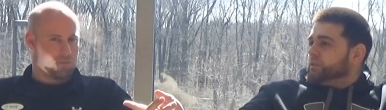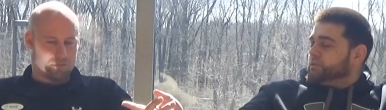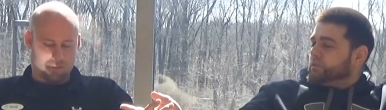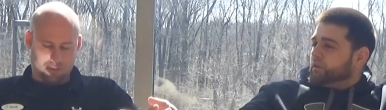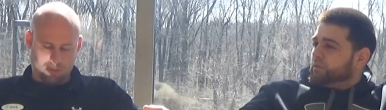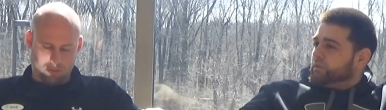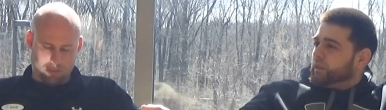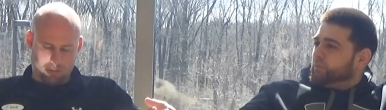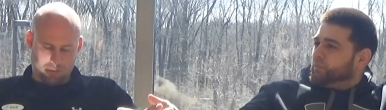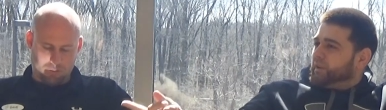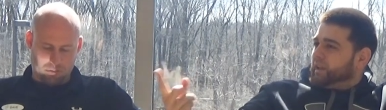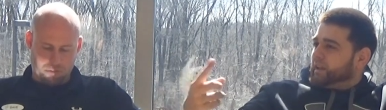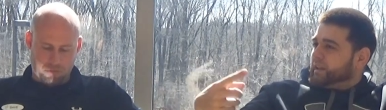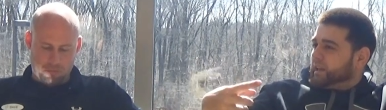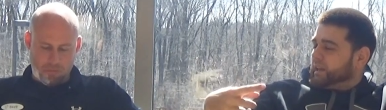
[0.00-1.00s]
Speaker 1: so that when
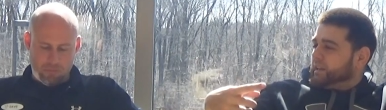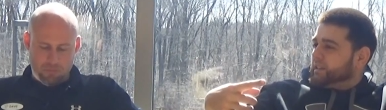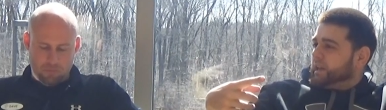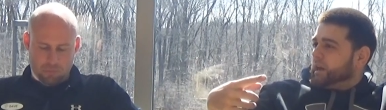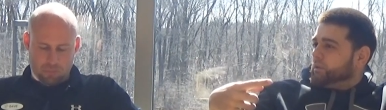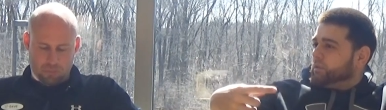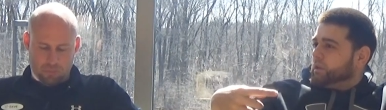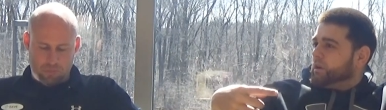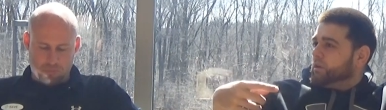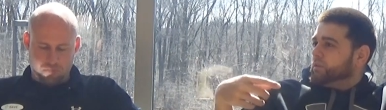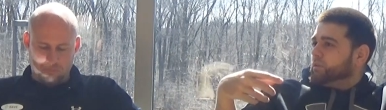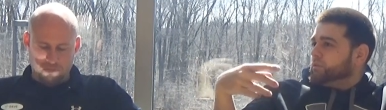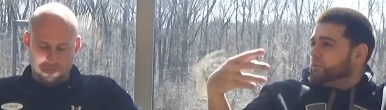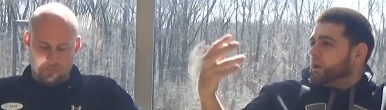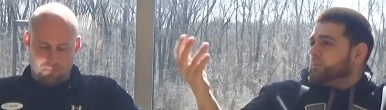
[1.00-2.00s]
they kick it down low,
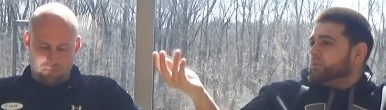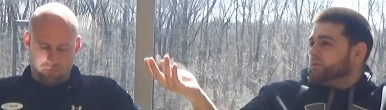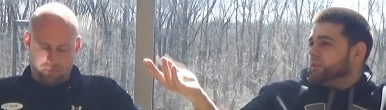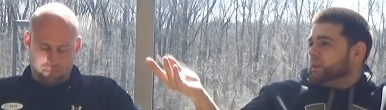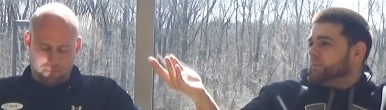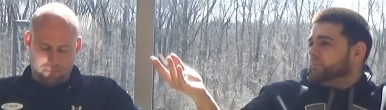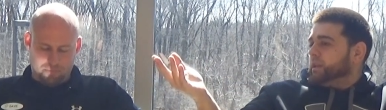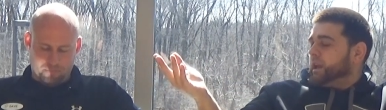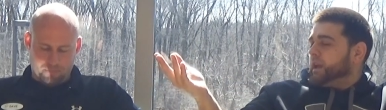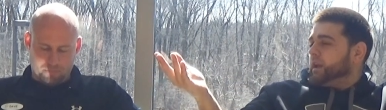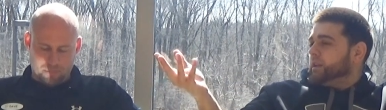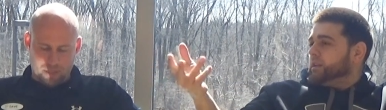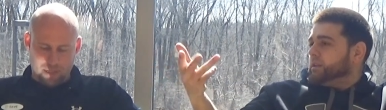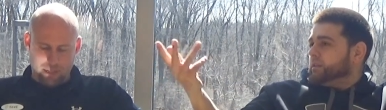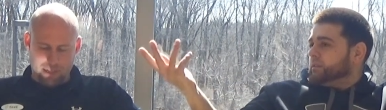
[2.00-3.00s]
they'll double team
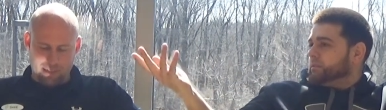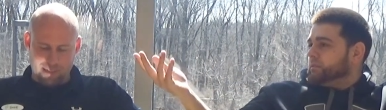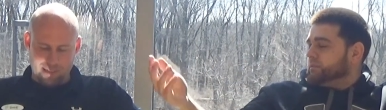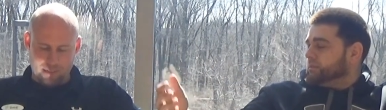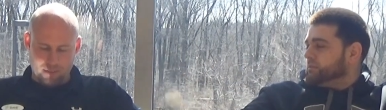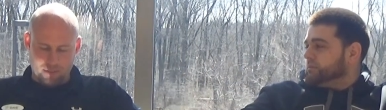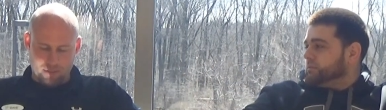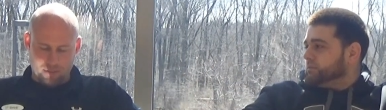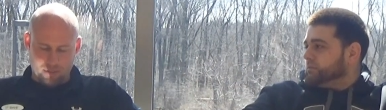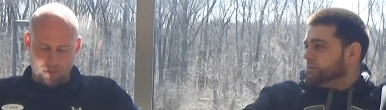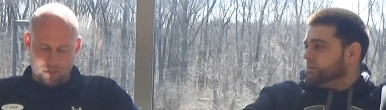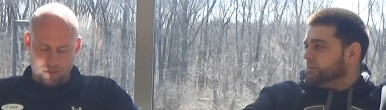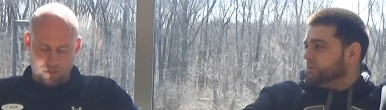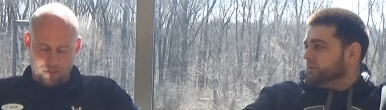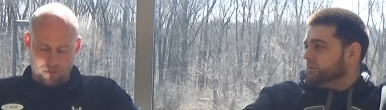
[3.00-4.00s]
Dan and
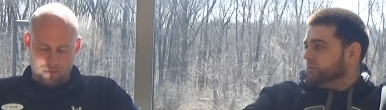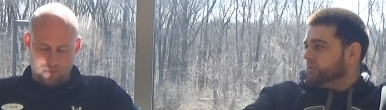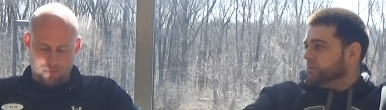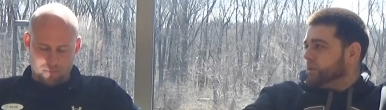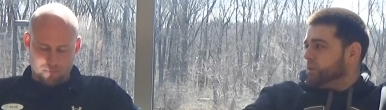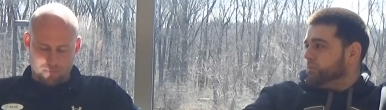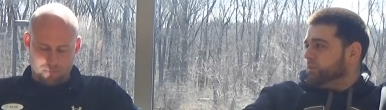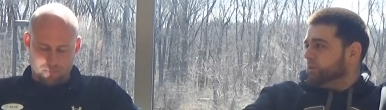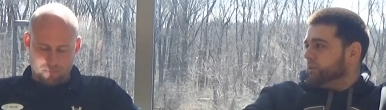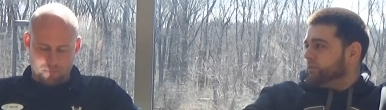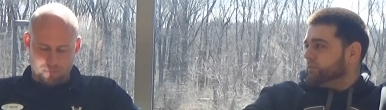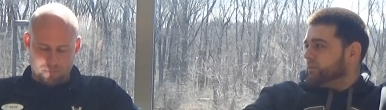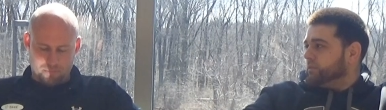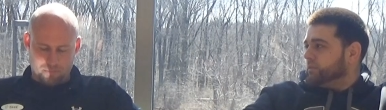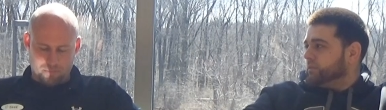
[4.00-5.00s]
no points
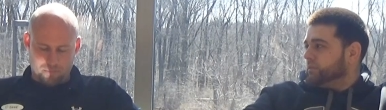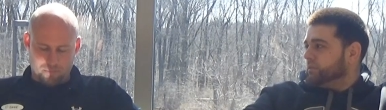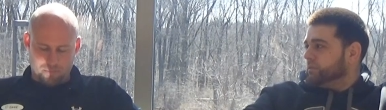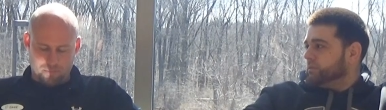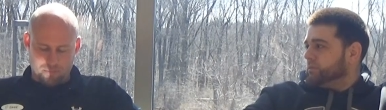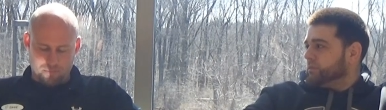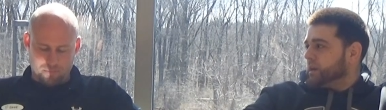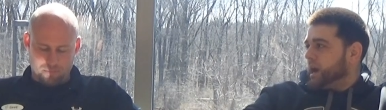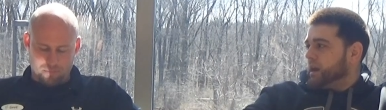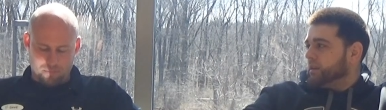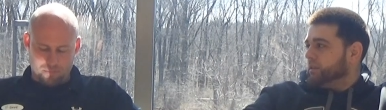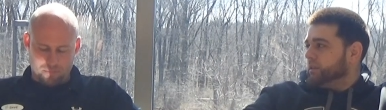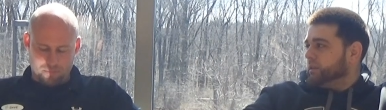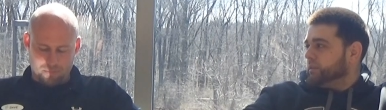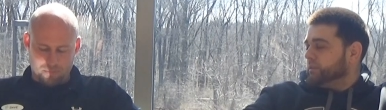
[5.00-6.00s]
for
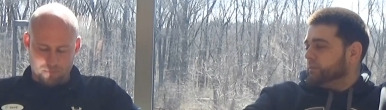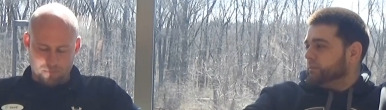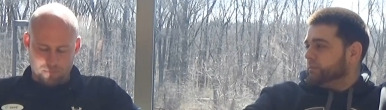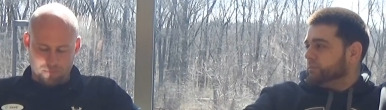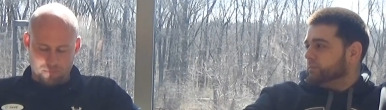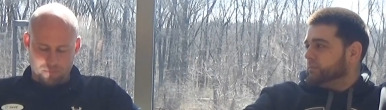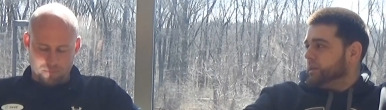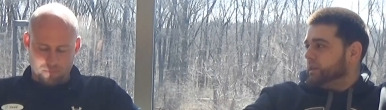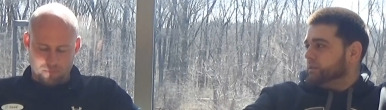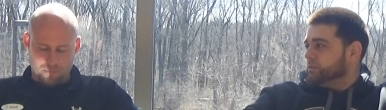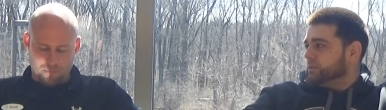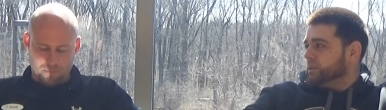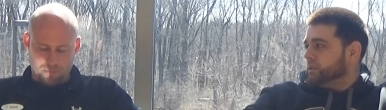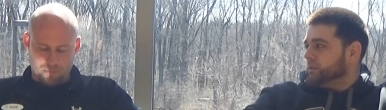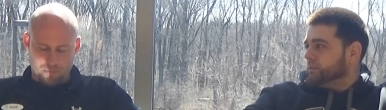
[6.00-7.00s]
Cannelly
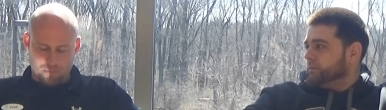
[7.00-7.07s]
easily.